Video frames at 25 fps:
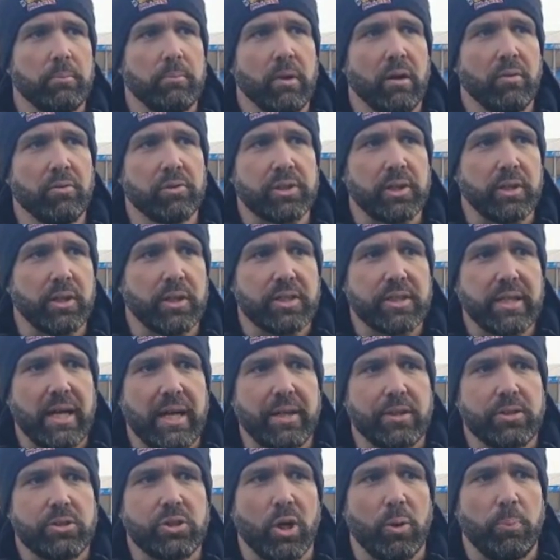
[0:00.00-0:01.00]
Obviously, they're
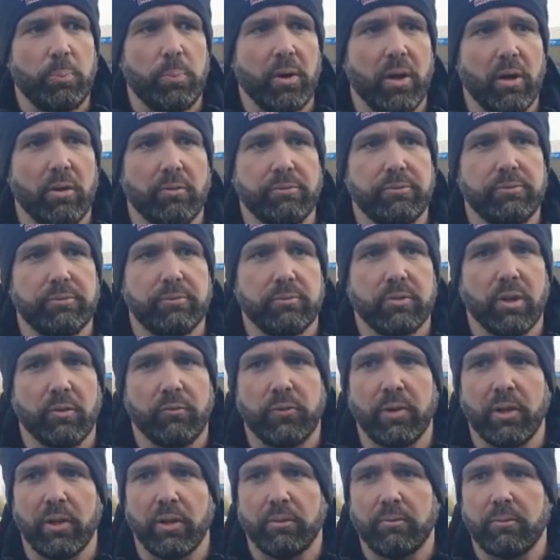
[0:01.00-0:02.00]
sat top
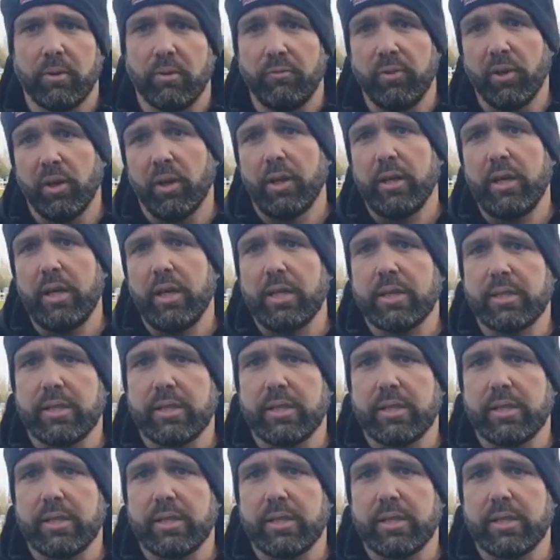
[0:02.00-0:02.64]
of the league